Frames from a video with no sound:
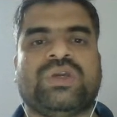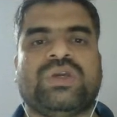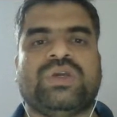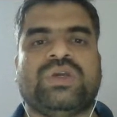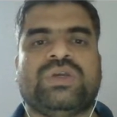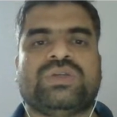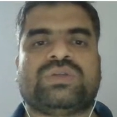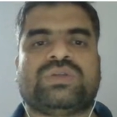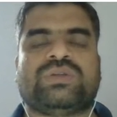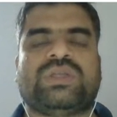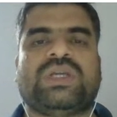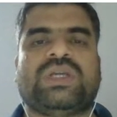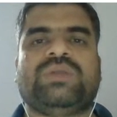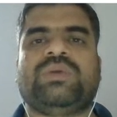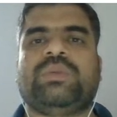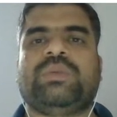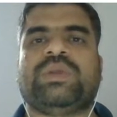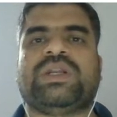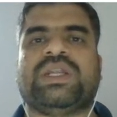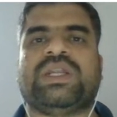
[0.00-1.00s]
So that will
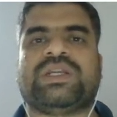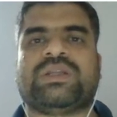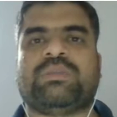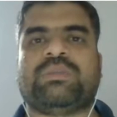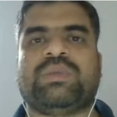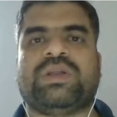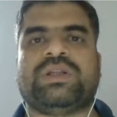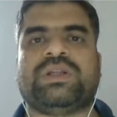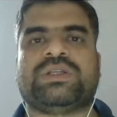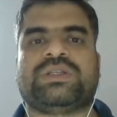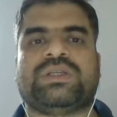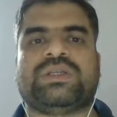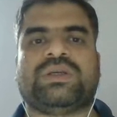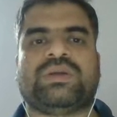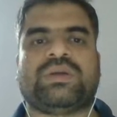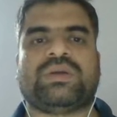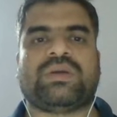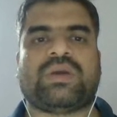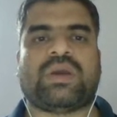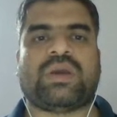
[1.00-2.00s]
be little bit,
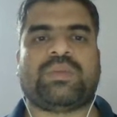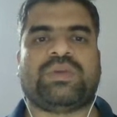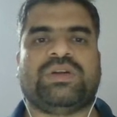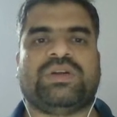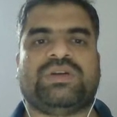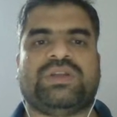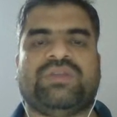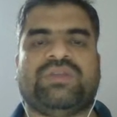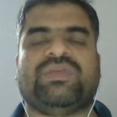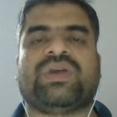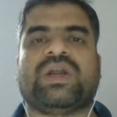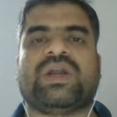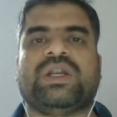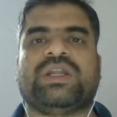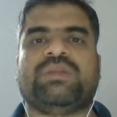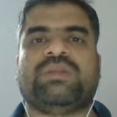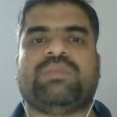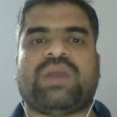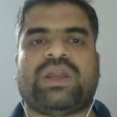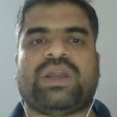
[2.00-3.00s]
I mean, difficult
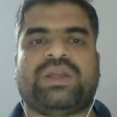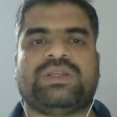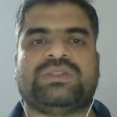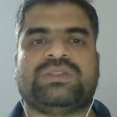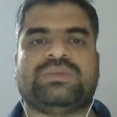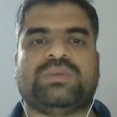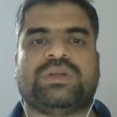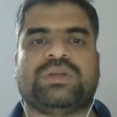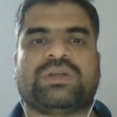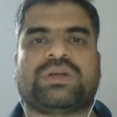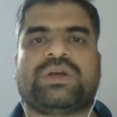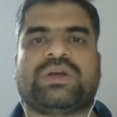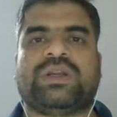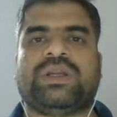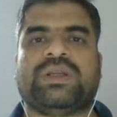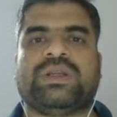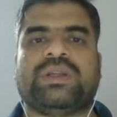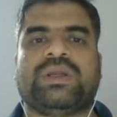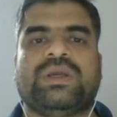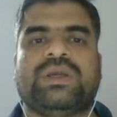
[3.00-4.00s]
in management, correct?
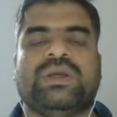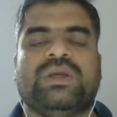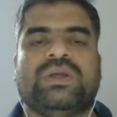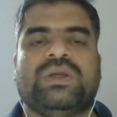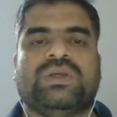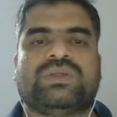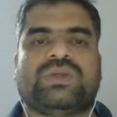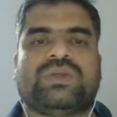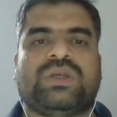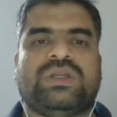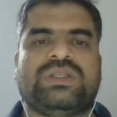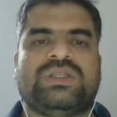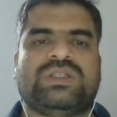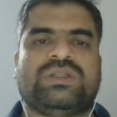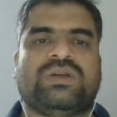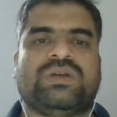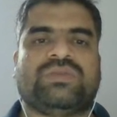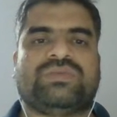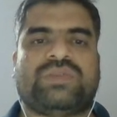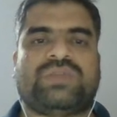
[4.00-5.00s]
So instead
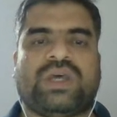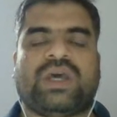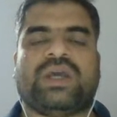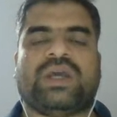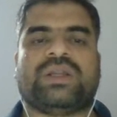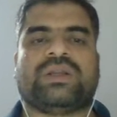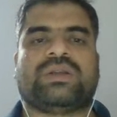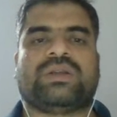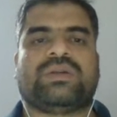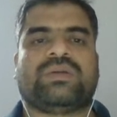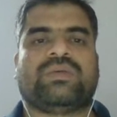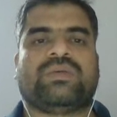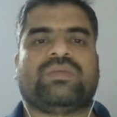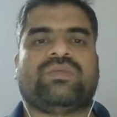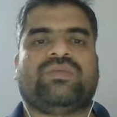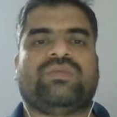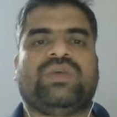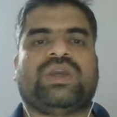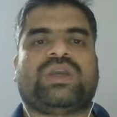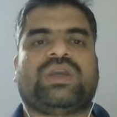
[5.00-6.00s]
of that,
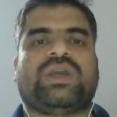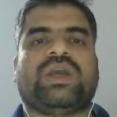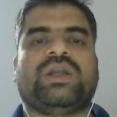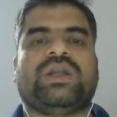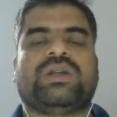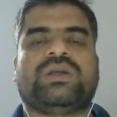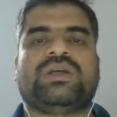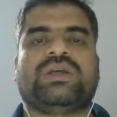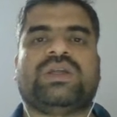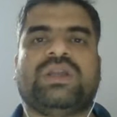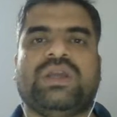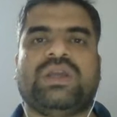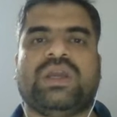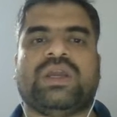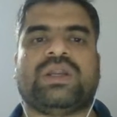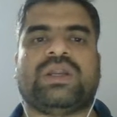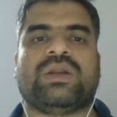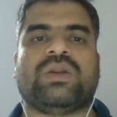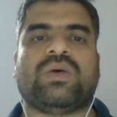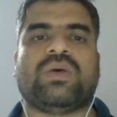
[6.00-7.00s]
we can create
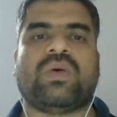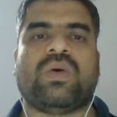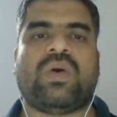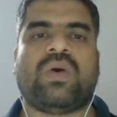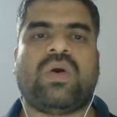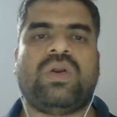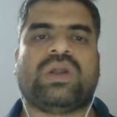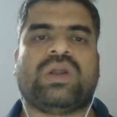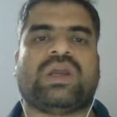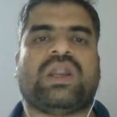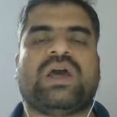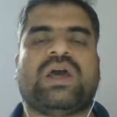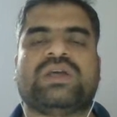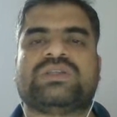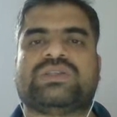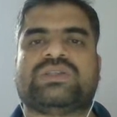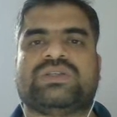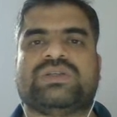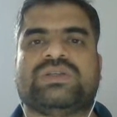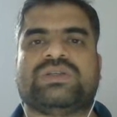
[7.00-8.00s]
all
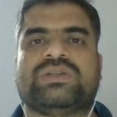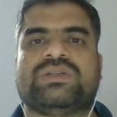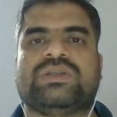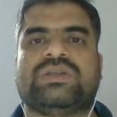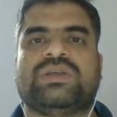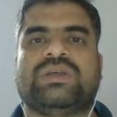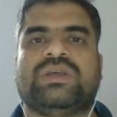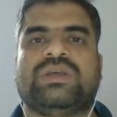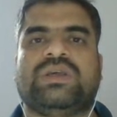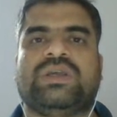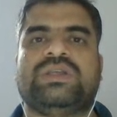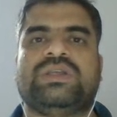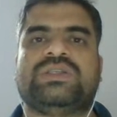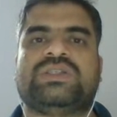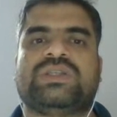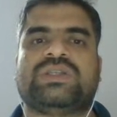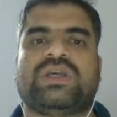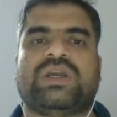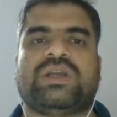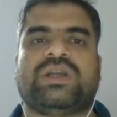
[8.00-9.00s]
classes
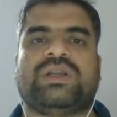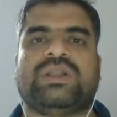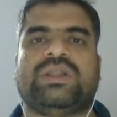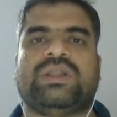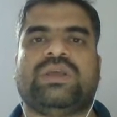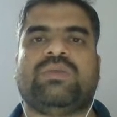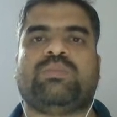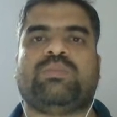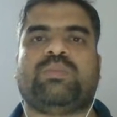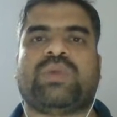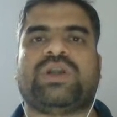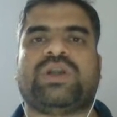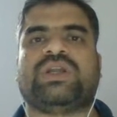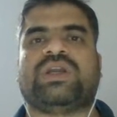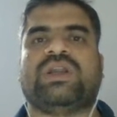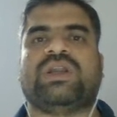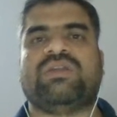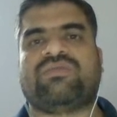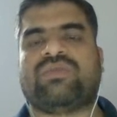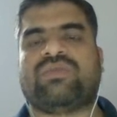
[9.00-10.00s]
inside the
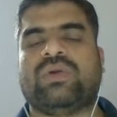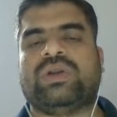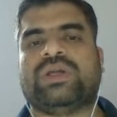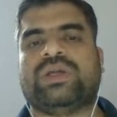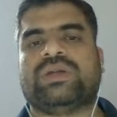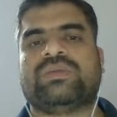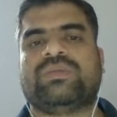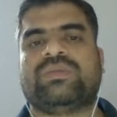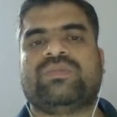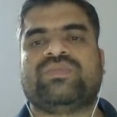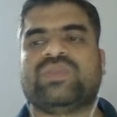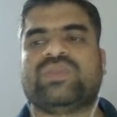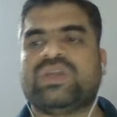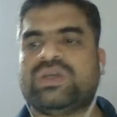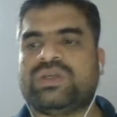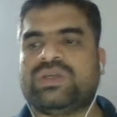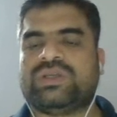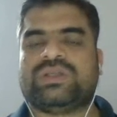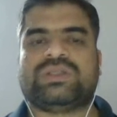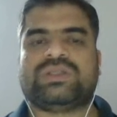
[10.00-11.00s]
particular folder.
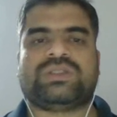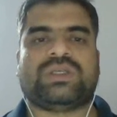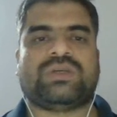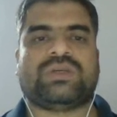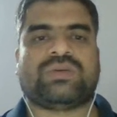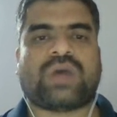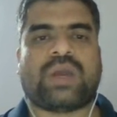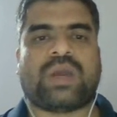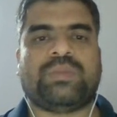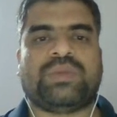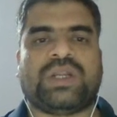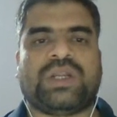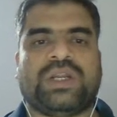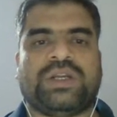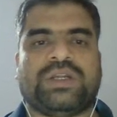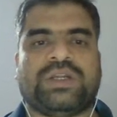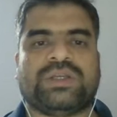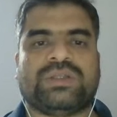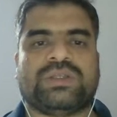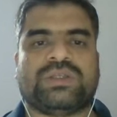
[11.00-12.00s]
Say I'm
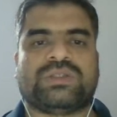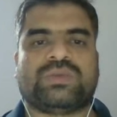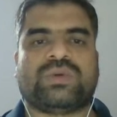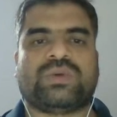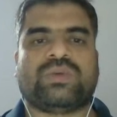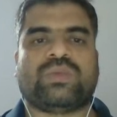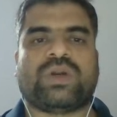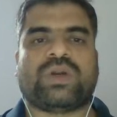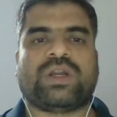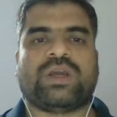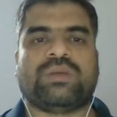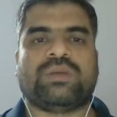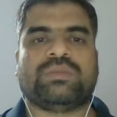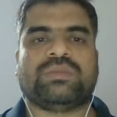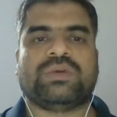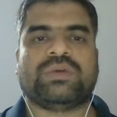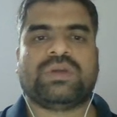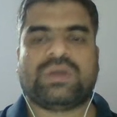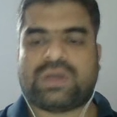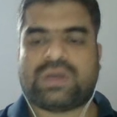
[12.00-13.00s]
deleting this one, but
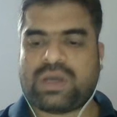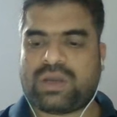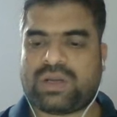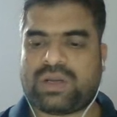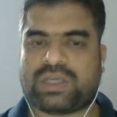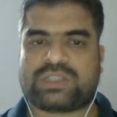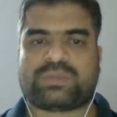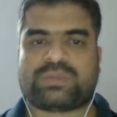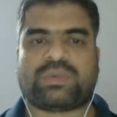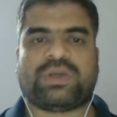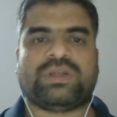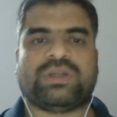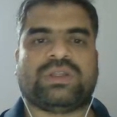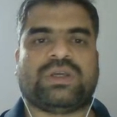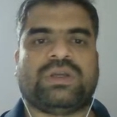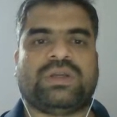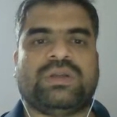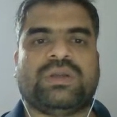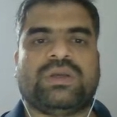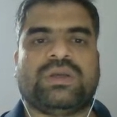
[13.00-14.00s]
I'll explain
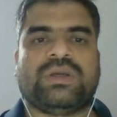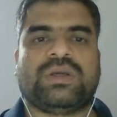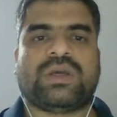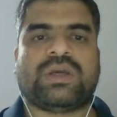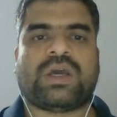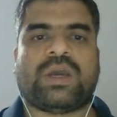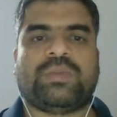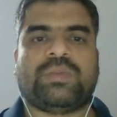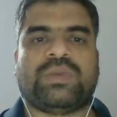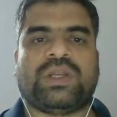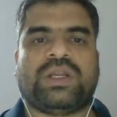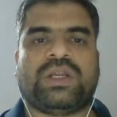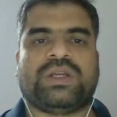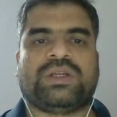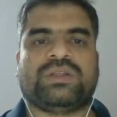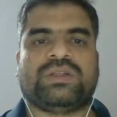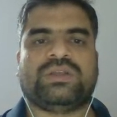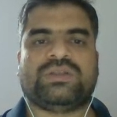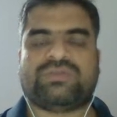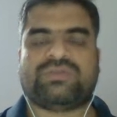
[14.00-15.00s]
that. I'm deleting
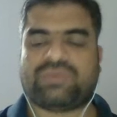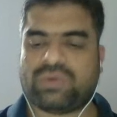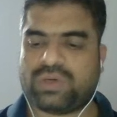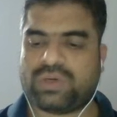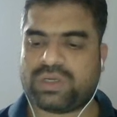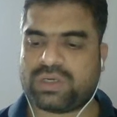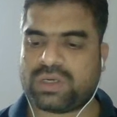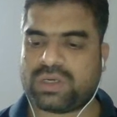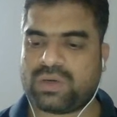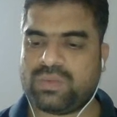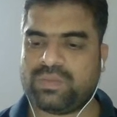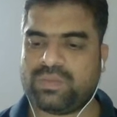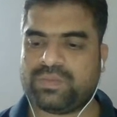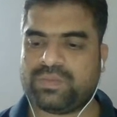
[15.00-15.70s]
this folder now.